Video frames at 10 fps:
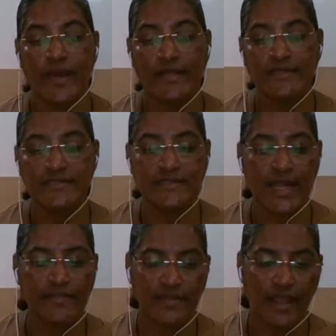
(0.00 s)
to
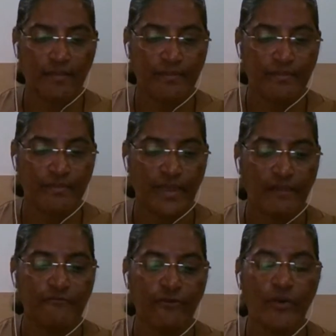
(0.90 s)
understand them
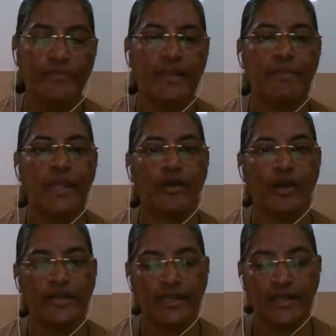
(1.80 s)
and form them
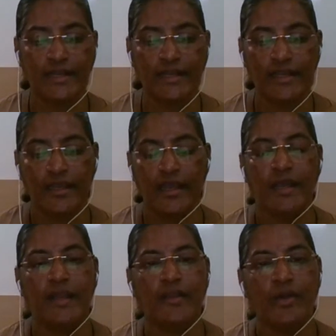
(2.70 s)
accordingly
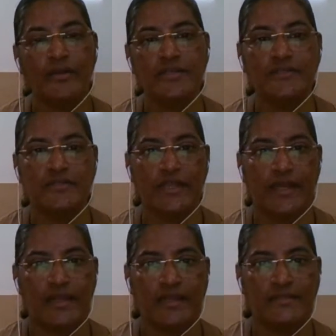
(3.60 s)
and according to
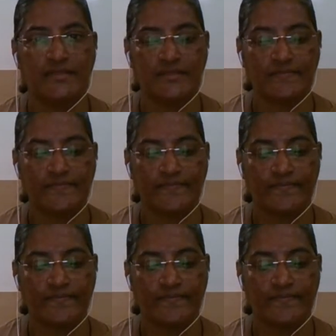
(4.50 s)
their needs.